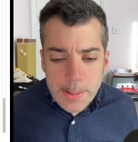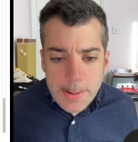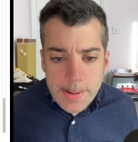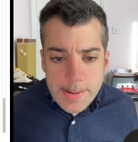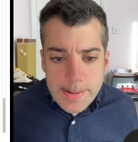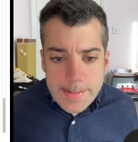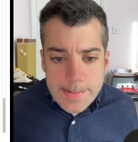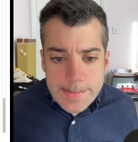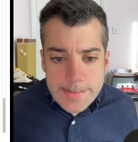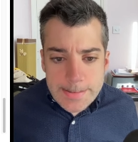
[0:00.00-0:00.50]

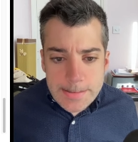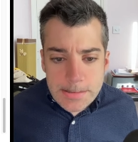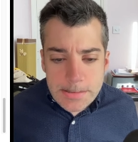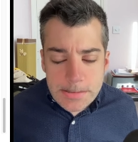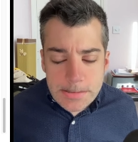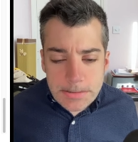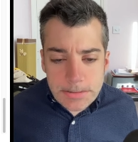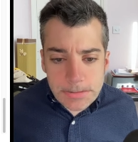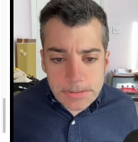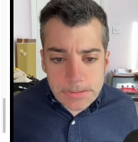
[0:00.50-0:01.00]

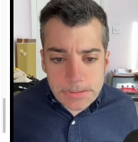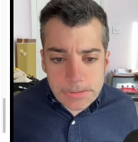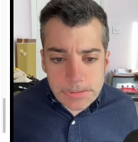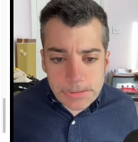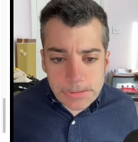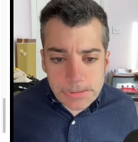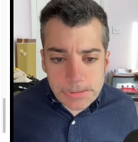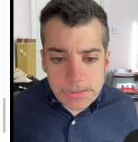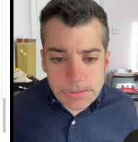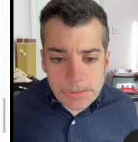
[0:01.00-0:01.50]

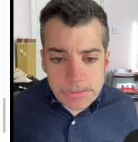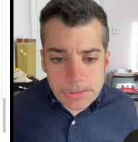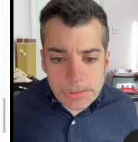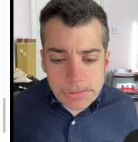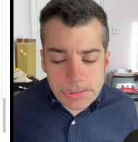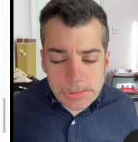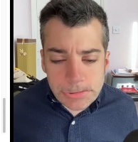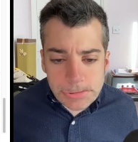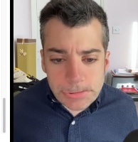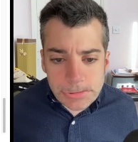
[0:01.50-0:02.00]

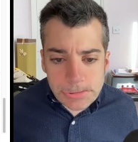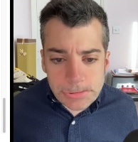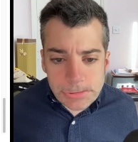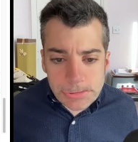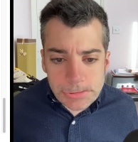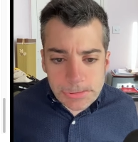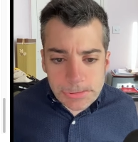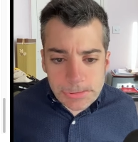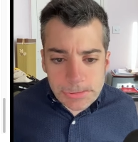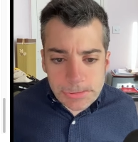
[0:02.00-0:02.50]

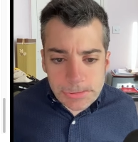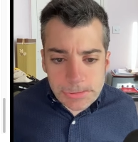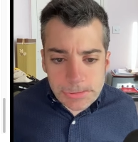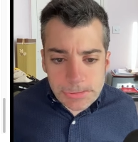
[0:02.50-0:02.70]
No one is speaking in this clip.